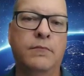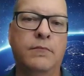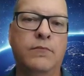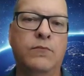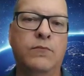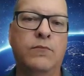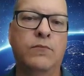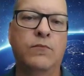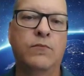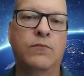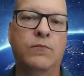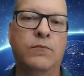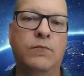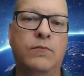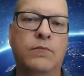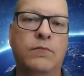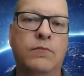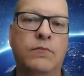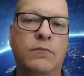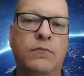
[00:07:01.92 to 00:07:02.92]

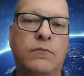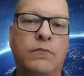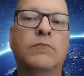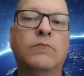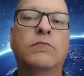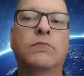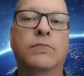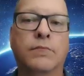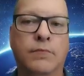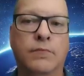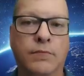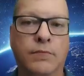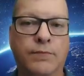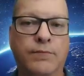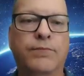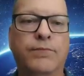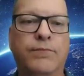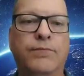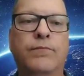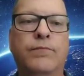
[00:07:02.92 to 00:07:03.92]

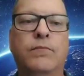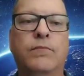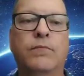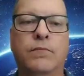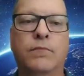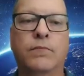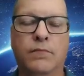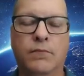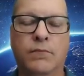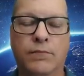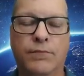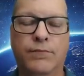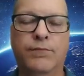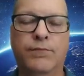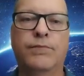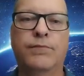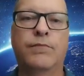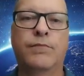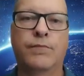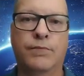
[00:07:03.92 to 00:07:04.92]

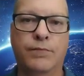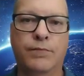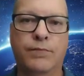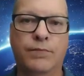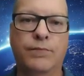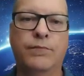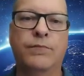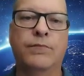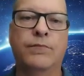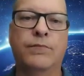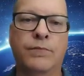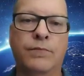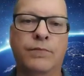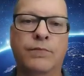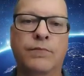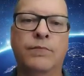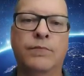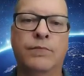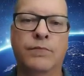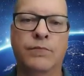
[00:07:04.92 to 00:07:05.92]

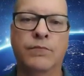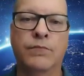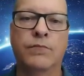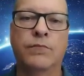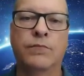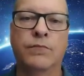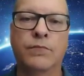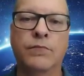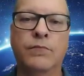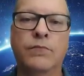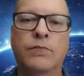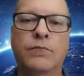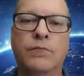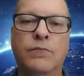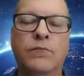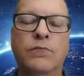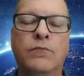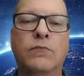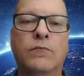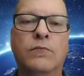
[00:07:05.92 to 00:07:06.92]

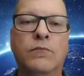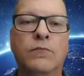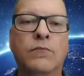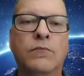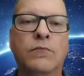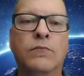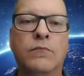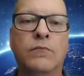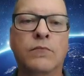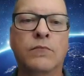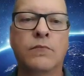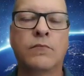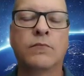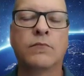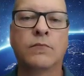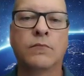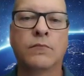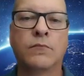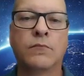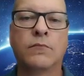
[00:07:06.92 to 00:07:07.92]

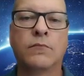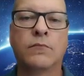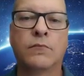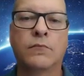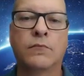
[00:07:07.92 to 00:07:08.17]
[no speech]